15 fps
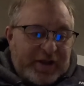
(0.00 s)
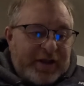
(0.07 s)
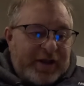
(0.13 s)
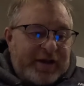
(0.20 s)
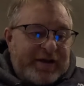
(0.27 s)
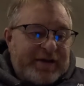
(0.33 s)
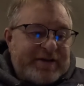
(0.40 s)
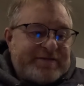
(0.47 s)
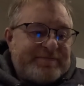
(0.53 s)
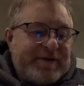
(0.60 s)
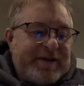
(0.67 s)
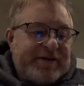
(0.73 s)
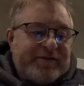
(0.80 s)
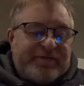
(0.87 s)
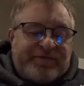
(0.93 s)
And it's
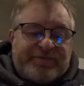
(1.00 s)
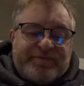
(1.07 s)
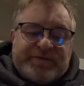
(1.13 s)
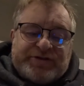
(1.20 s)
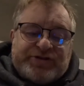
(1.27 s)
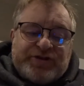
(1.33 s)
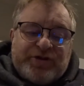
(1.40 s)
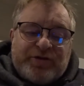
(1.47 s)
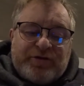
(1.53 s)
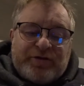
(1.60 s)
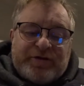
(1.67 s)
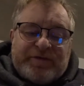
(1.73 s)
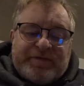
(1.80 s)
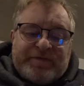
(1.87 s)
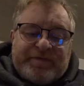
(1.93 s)
made of
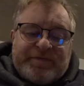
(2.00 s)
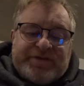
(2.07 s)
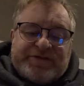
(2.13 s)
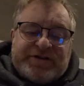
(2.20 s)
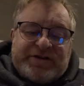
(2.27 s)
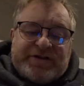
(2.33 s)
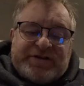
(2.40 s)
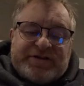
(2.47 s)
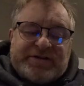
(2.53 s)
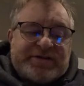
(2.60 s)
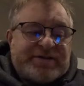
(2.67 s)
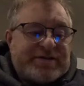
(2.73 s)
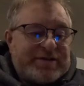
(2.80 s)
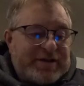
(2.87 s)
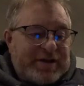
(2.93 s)
mature
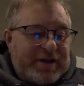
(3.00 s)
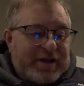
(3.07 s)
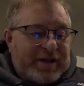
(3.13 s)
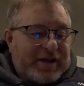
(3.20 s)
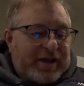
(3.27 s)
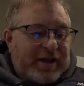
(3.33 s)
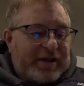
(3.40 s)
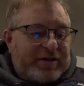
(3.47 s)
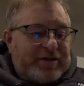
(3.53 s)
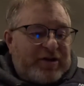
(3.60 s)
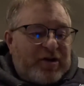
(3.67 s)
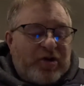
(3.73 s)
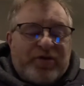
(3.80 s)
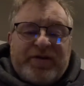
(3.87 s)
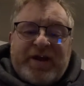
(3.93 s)
Virginias and
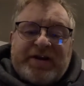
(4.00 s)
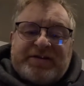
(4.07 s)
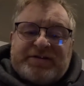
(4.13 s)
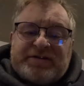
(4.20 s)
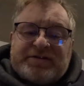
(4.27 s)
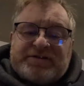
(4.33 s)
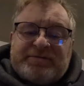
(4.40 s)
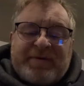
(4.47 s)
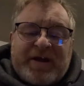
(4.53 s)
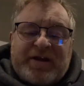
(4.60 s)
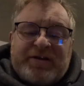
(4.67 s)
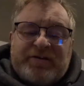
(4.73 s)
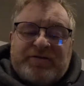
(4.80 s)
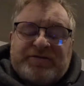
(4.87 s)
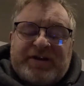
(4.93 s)
Oriental
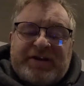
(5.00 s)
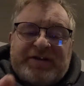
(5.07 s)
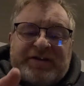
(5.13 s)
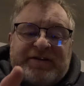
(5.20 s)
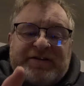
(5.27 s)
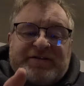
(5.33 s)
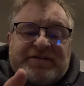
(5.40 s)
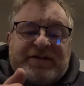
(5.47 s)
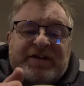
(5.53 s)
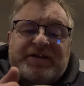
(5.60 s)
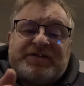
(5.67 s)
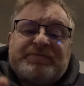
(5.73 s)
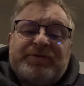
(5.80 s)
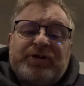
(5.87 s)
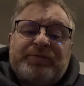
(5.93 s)
tobaccos, and I think there's a
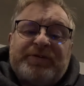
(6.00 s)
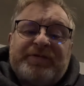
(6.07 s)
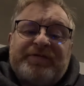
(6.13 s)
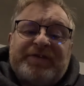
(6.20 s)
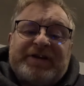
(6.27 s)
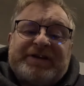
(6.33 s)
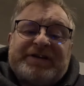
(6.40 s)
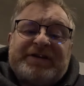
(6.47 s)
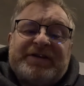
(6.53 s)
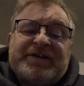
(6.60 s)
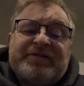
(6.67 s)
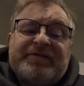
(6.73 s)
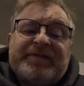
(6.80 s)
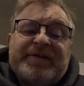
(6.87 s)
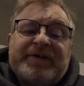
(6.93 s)
small bit of Latakia
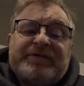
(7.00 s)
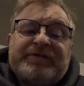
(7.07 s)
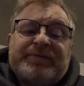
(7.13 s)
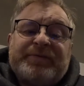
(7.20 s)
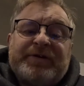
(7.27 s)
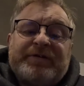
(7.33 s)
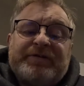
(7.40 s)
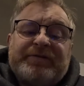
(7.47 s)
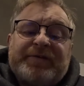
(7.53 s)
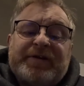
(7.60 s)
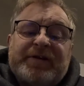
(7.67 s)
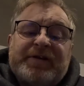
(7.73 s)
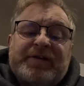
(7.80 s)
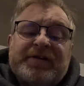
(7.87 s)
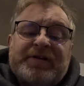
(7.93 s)
in there somewhere as well,
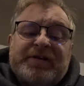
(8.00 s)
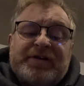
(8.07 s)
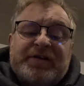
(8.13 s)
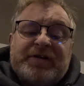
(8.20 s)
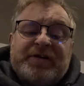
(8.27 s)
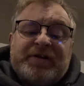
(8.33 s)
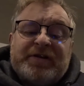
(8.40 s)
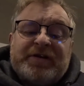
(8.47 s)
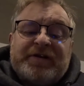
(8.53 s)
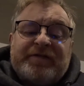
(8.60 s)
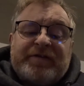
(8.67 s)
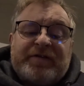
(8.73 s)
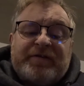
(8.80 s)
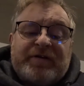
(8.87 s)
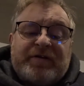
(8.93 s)
if
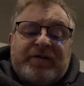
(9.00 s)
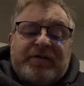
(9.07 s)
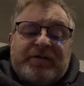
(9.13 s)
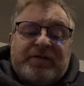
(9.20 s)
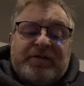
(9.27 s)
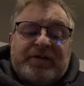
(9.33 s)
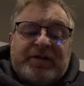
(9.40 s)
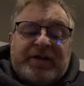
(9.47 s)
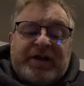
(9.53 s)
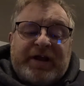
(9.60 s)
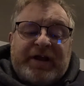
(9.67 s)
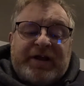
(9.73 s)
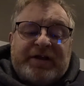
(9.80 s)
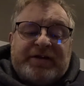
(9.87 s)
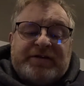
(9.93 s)
I recall.
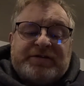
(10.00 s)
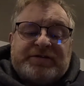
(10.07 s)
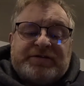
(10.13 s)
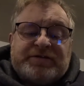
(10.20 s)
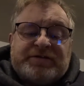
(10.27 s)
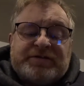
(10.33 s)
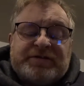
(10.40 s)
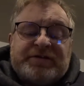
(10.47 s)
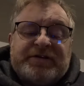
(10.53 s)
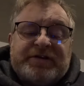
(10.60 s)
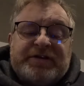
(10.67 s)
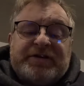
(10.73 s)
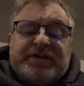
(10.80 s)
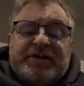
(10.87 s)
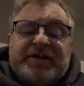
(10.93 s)
And
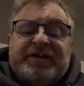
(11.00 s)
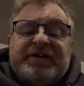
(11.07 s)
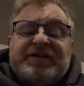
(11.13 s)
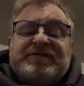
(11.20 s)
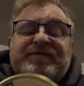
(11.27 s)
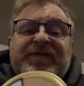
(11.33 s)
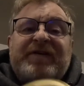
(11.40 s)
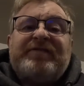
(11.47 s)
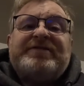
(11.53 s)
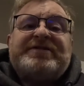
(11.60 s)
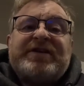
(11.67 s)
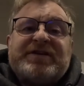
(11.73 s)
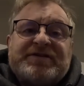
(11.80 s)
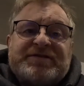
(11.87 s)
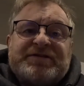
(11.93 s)
it is very
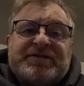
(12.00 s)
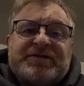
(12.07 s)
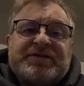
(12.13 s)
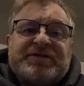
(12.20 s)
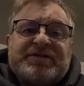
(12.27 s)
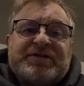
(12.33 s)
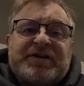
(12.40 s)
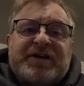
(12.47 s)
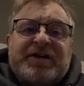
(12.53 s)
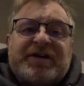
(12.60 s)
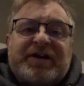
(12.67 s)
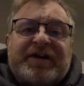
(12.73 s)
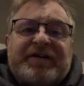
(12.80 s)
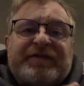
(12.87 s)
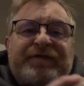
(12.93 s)
tasty.
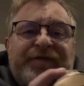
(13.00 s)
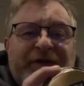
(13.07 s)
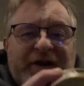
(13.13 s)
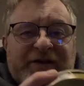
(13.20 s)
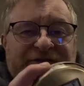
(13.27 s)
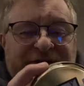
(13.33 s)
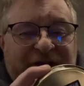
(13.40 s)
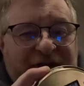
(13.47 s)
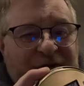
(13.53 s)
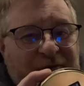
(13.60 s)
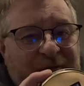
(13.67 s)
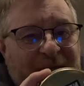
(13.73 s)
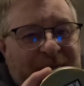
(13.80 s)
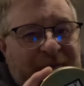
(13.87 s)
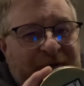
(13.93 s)
And as far as I can
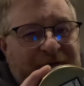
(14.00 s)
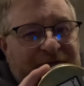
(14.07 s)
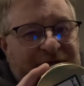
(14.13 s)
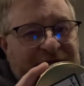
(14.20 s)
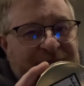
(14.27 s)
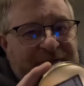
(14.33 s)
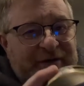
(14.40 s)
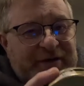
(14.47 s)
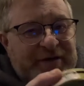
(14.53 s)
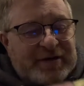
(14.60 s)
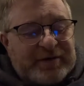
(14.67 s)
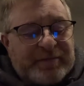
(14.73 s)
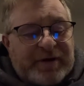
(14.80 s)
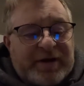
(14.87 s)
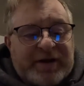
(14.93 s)
remember, because it's been a little
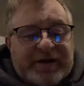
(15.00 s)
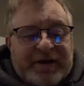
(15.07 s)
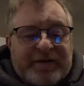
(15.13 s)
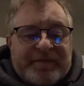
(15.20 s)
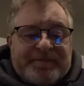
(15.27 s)
while now,